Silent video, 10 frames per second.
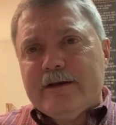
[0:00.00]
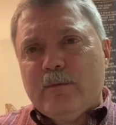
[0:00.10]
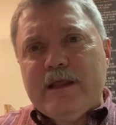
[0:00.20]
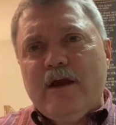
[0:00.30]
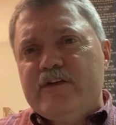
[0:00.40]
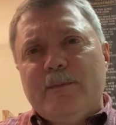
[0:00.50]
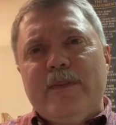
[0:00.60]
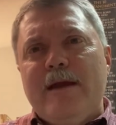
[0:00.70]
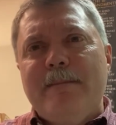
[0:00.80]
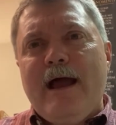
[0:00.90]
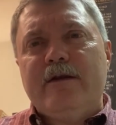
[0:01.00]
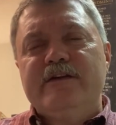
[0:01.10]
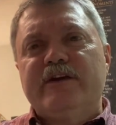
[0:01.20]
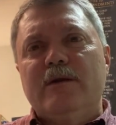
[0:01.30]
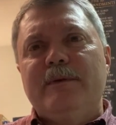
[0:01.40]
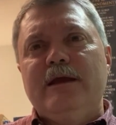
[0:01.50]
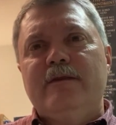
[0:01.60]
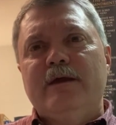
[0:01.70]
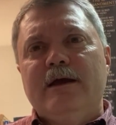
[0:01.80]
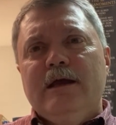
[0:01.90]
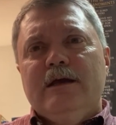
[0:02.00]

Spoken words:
And when he goes up on that mountain, he's going to be in the